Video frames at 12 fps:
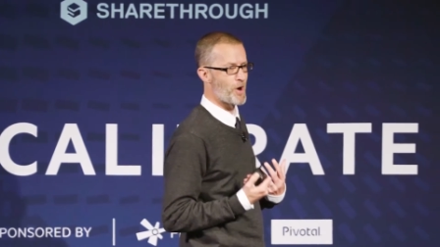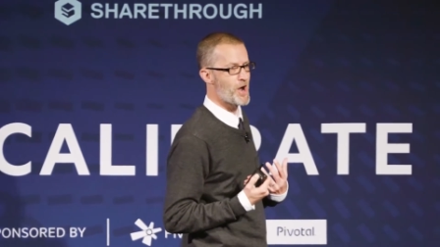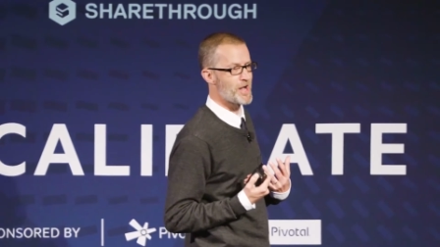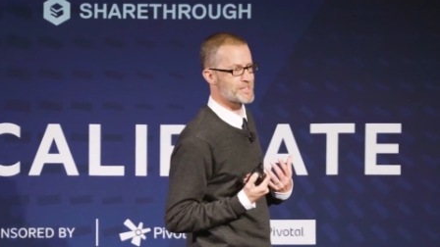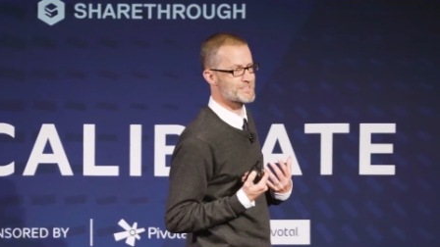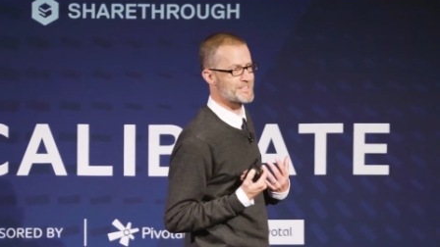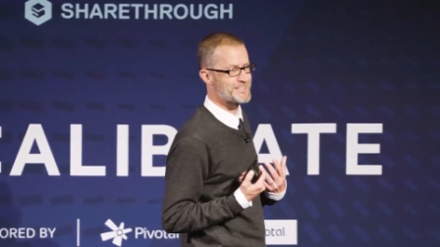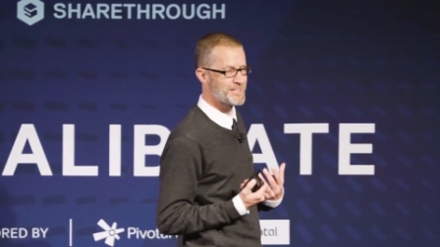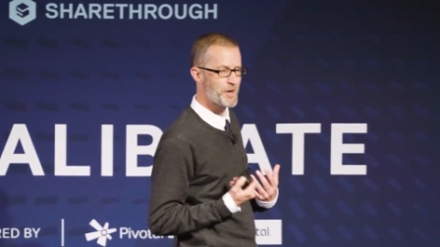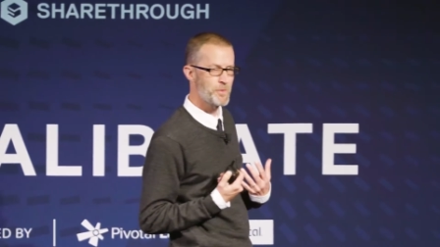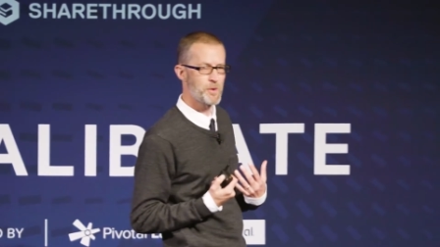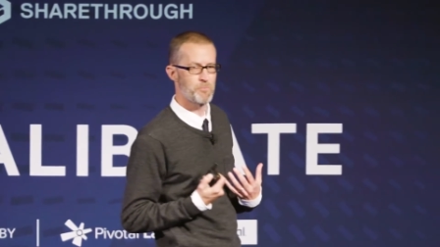boss to
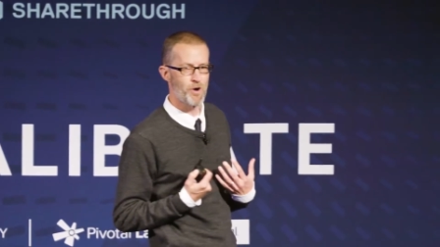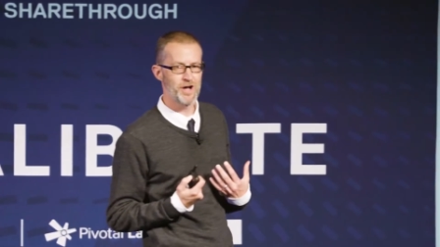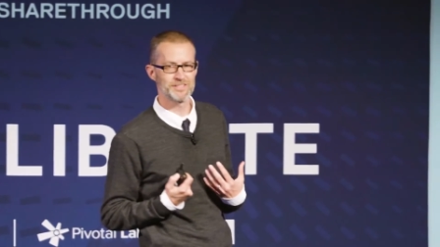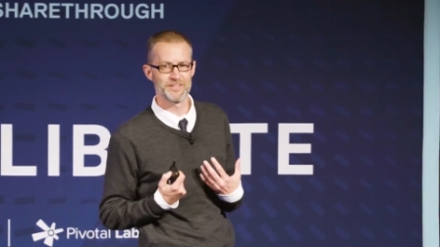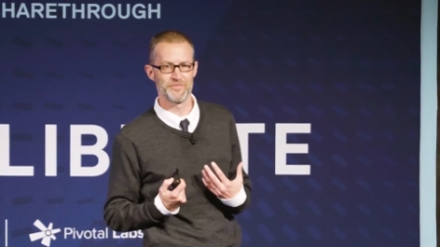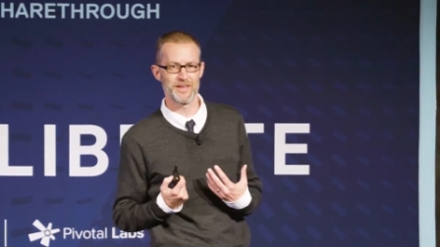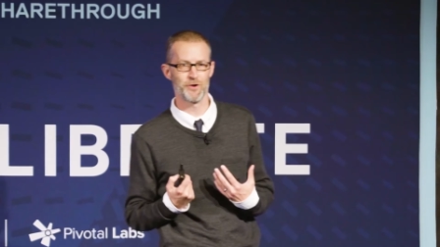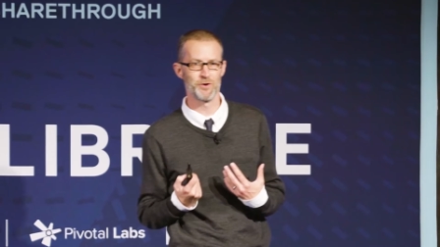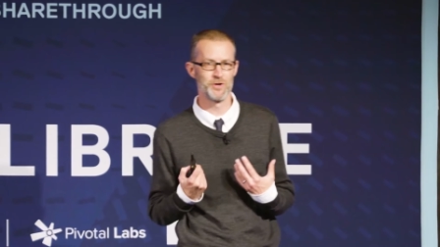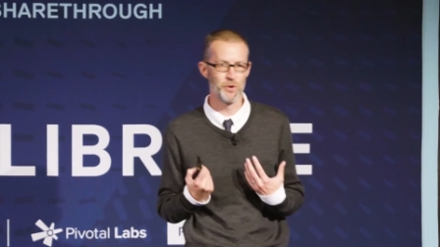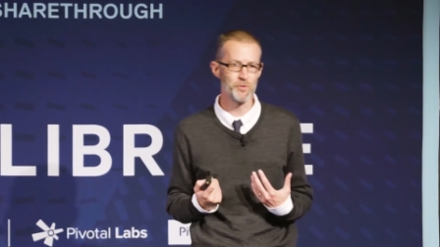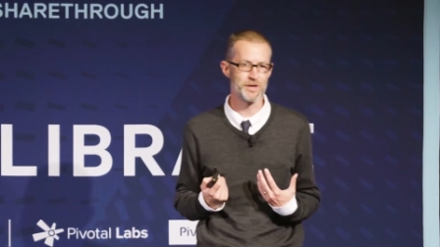tell their boss that they
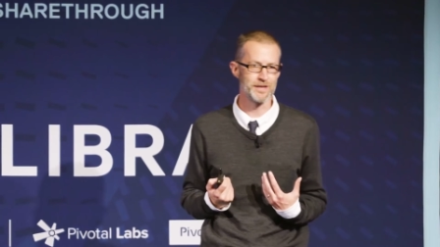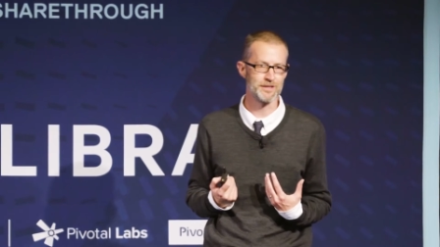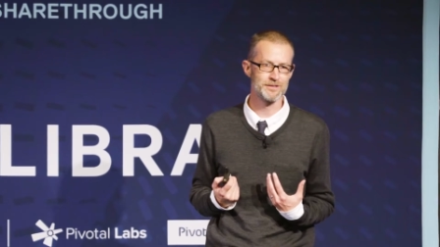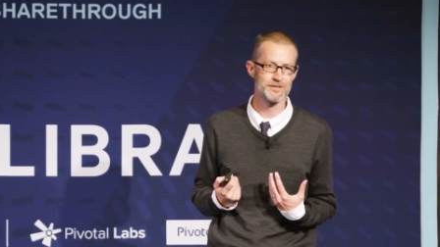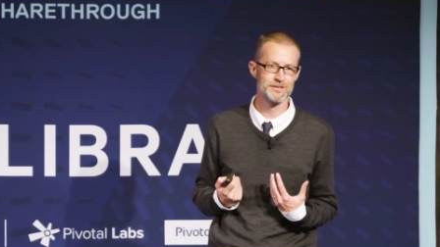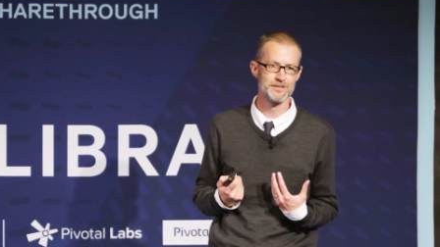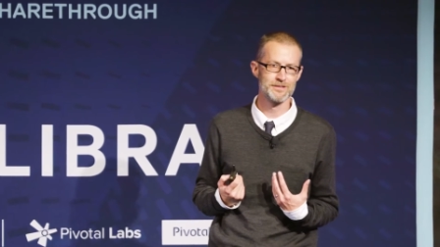are annoying.